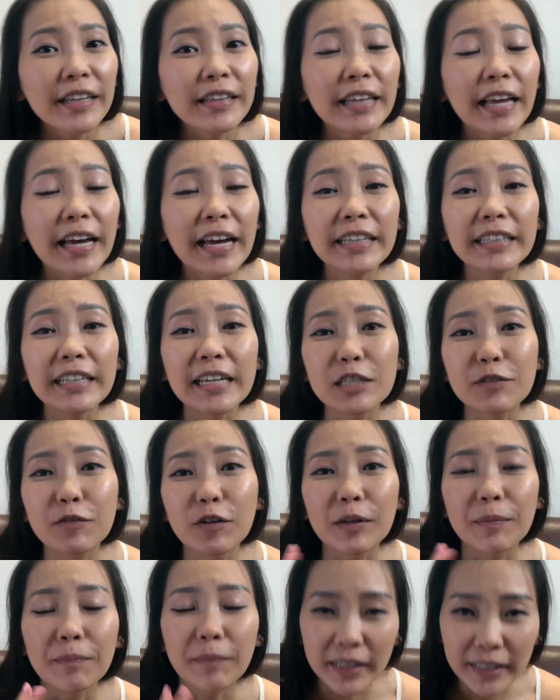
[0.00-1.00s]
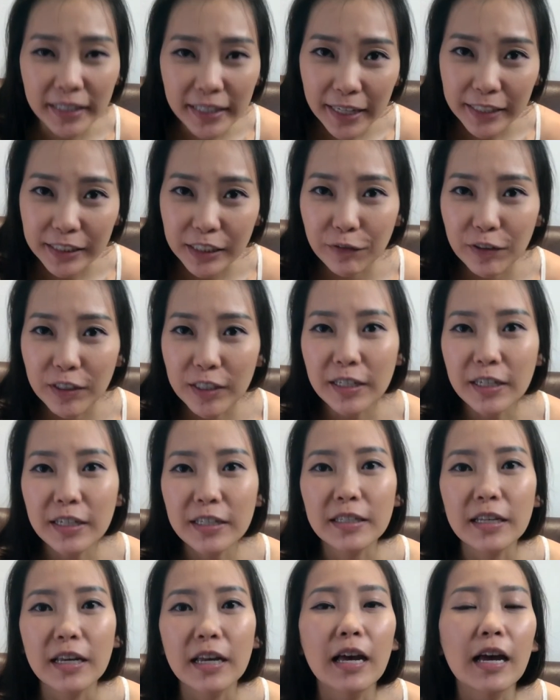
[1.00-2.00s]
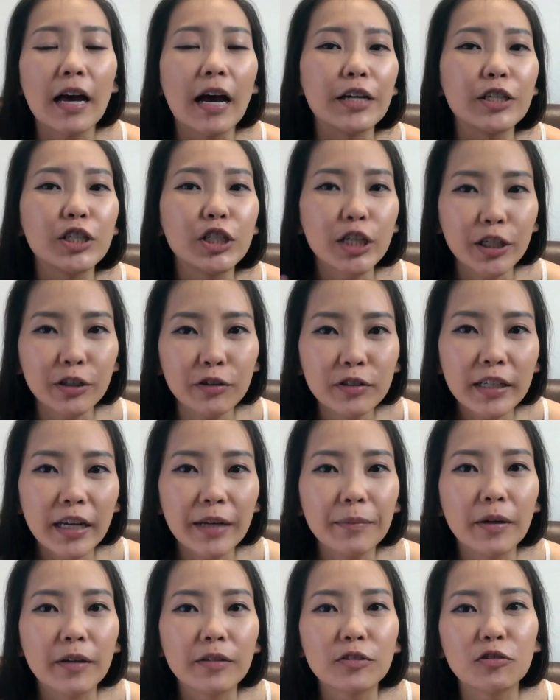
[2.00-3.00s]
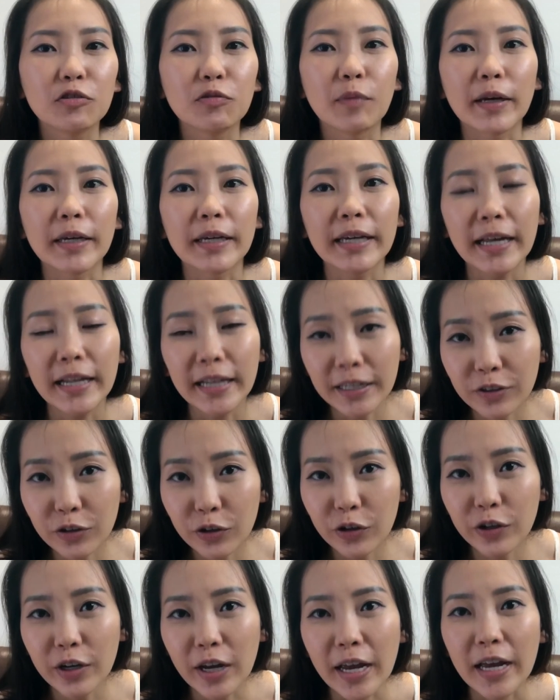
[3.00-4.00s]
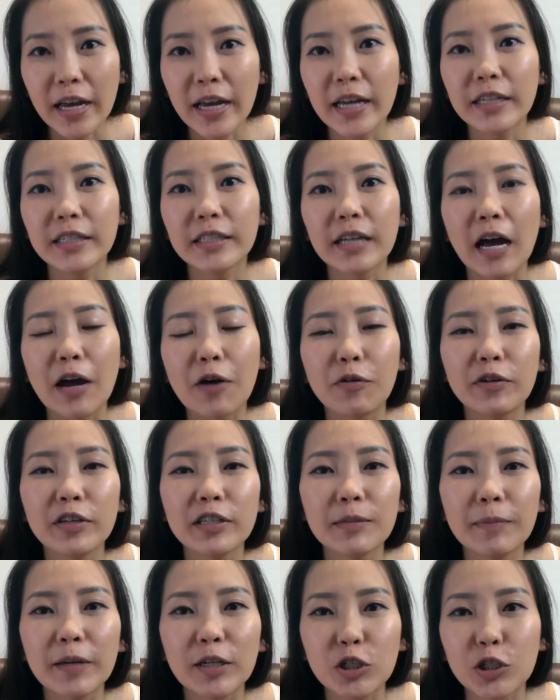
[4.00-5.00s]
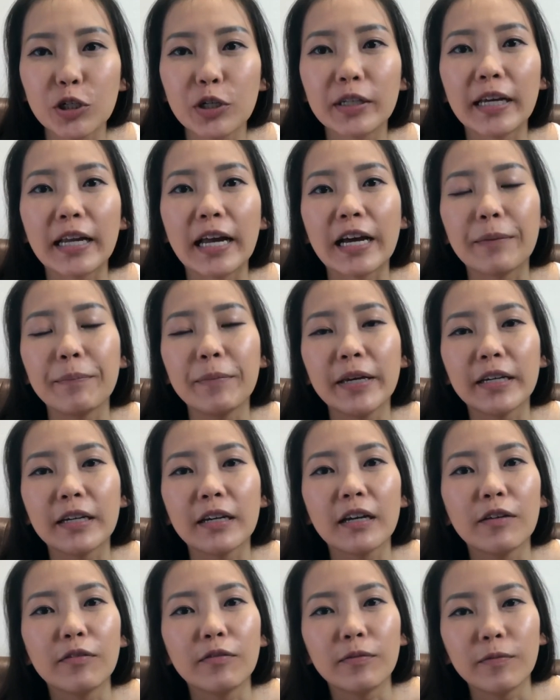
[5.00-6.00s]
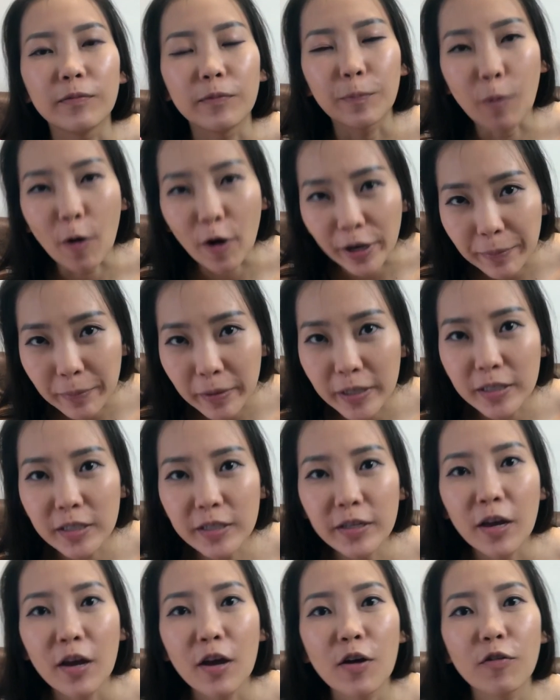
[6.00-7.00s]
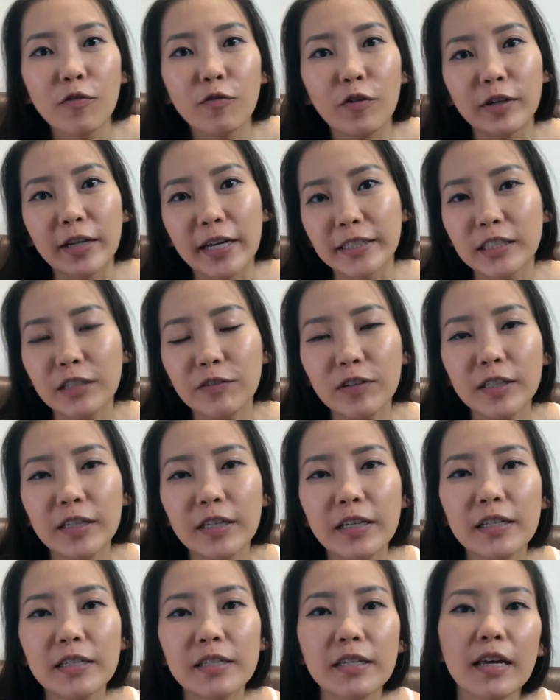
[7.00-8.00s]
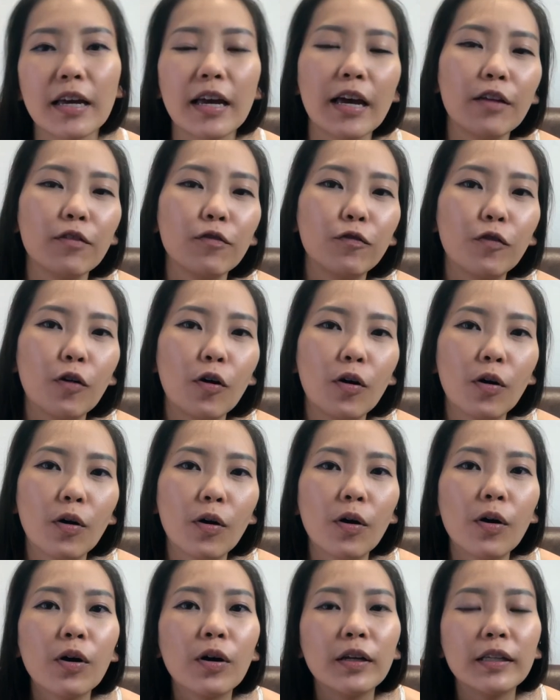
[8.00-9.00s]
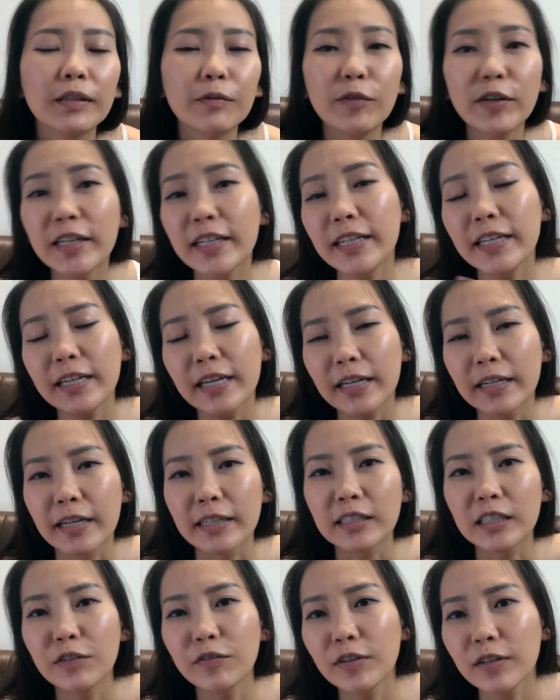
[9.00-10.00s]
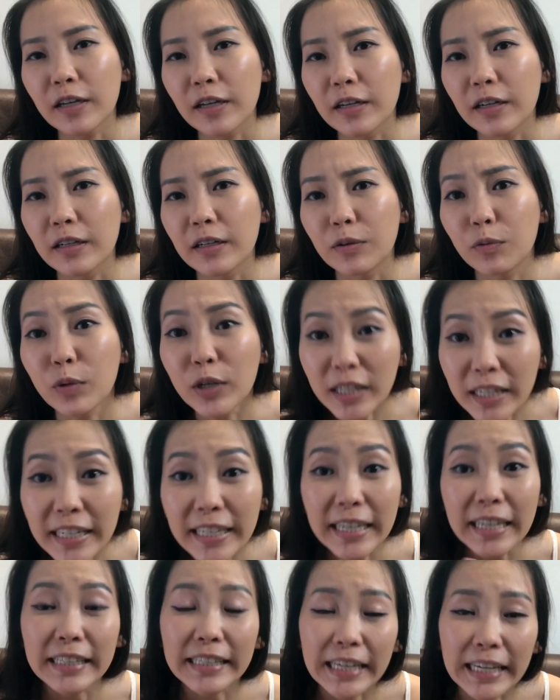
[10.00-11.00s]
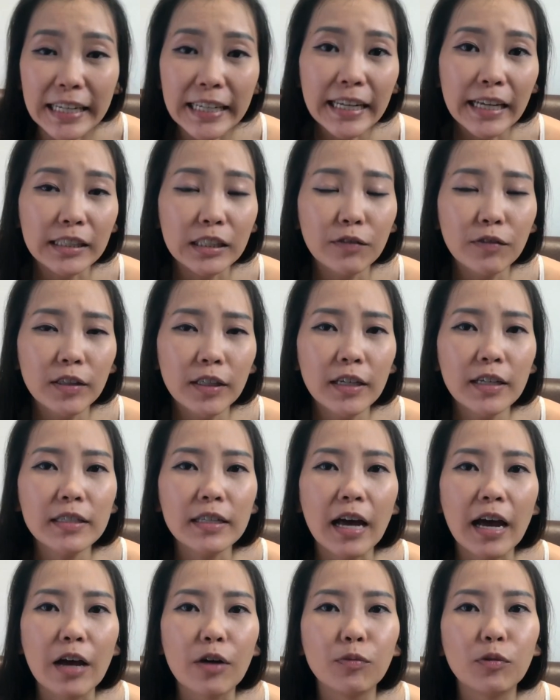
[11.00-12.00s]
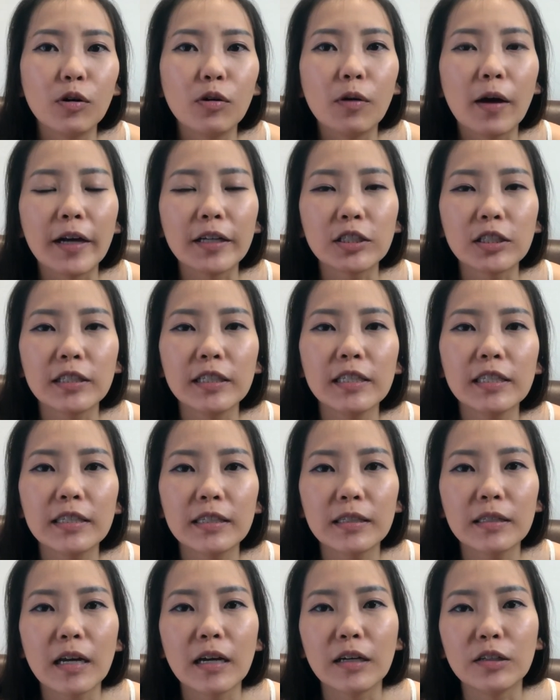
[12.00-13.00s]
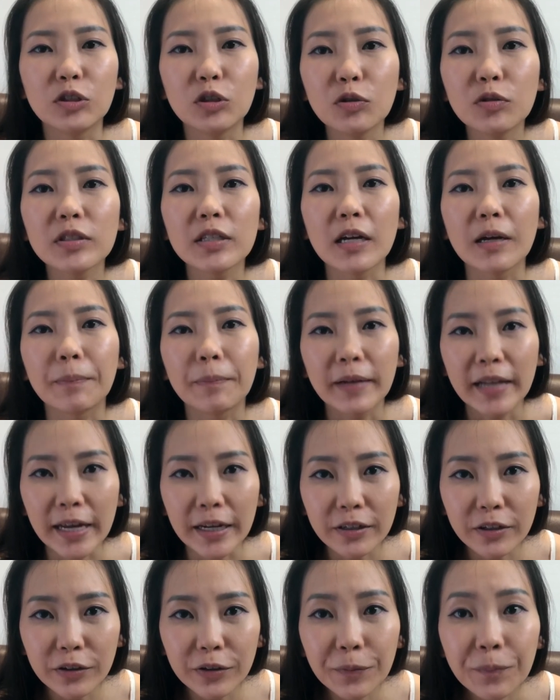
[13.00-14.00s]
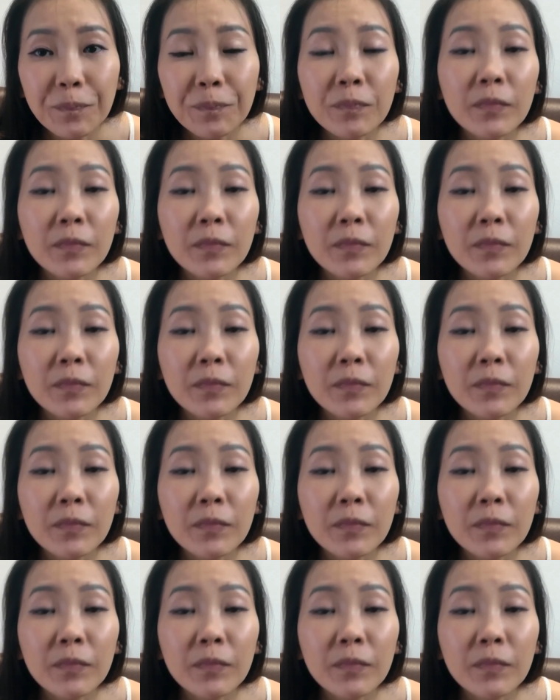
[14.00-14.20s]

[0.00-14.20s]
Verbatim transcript: Then as for the monthly activities, I schedule them onto my calendar and I always make sure that I make appointments for the activities and for weekly and activi- uh, weekly and daily activities, I will actually uh, use a planner.